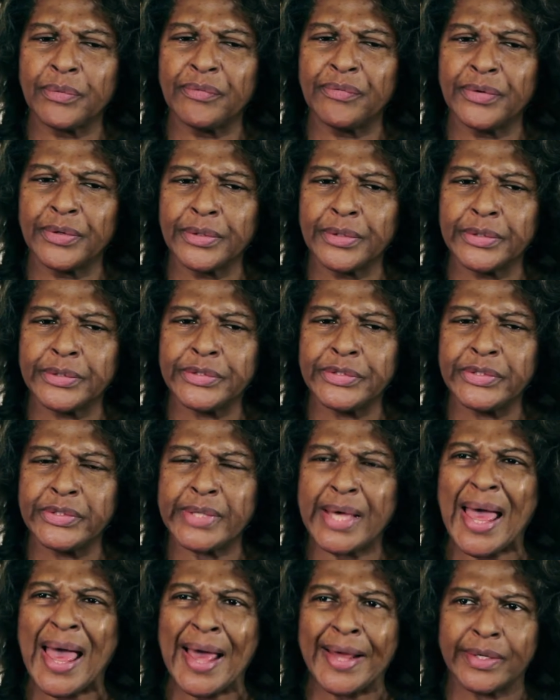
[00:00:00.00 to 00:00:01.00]
refers
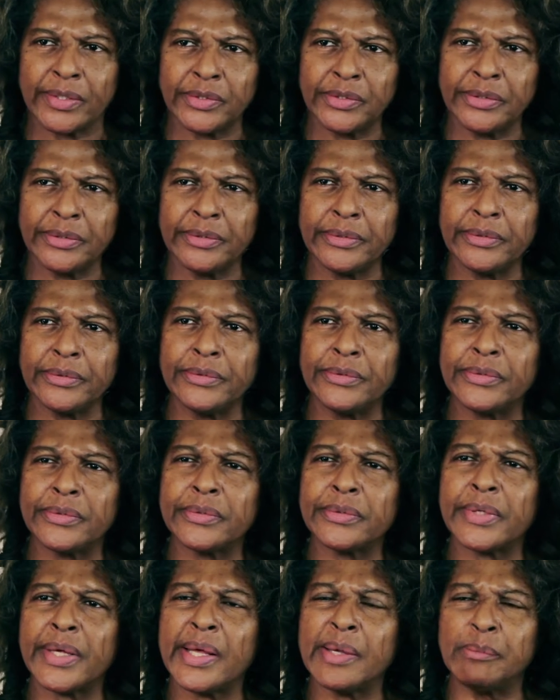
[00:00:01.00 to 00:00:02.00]
to
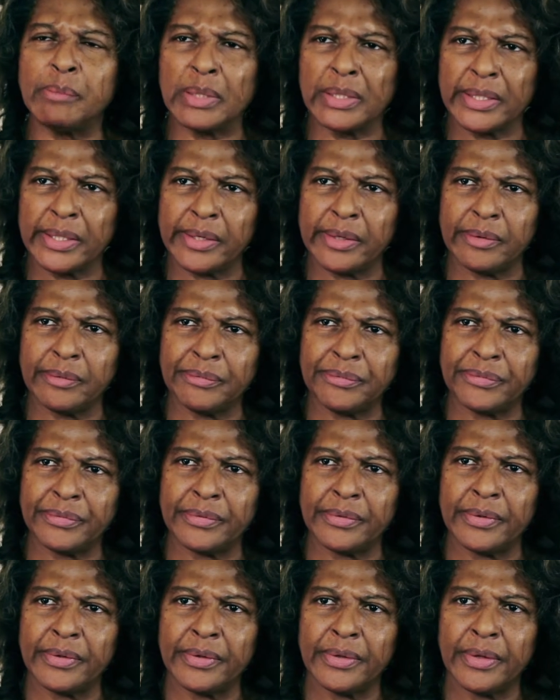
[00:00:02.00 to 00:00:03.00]
attitudes and
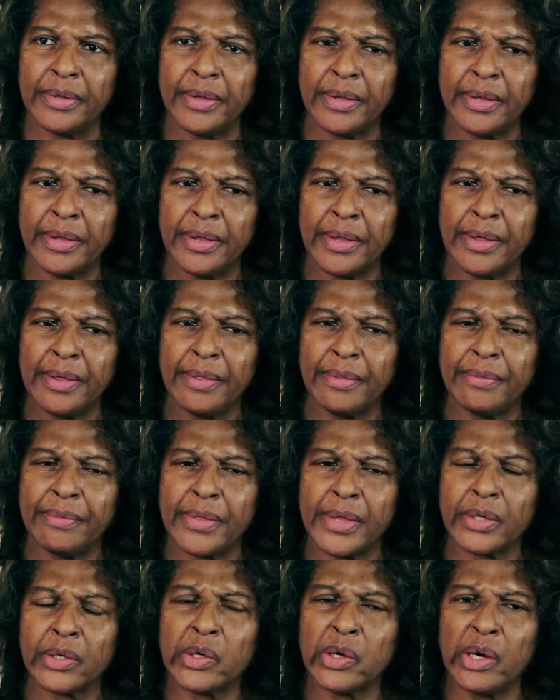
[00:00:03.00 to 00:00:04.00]
beliefs
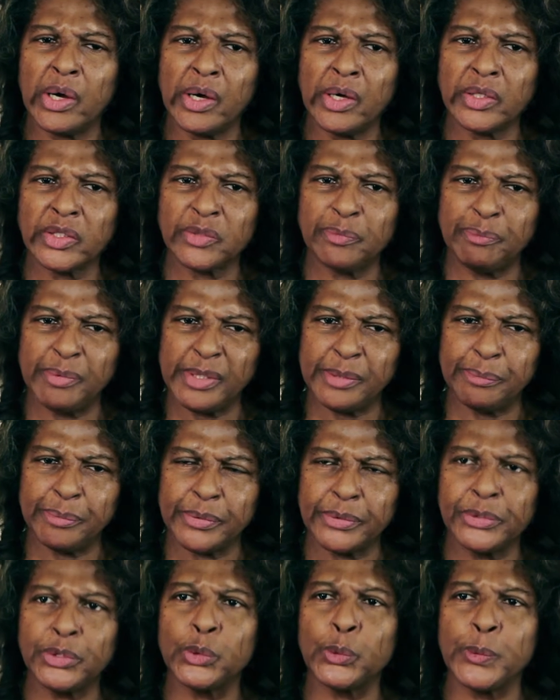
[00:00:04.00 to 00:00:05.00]
that cause
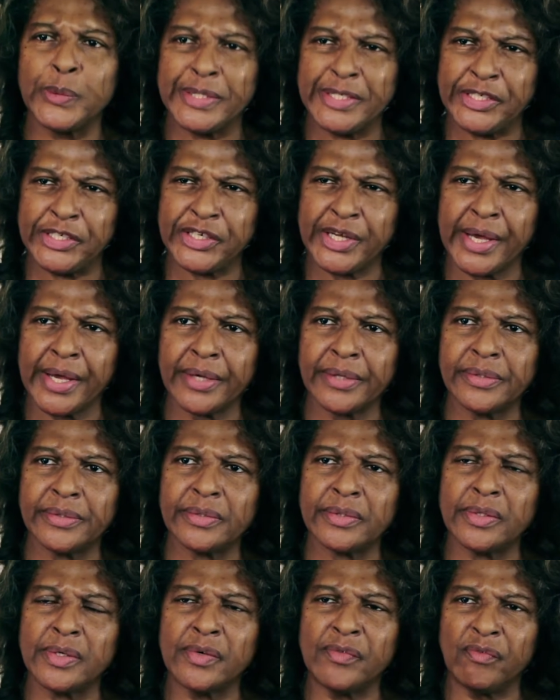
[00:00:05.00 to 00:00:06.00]
people to reject,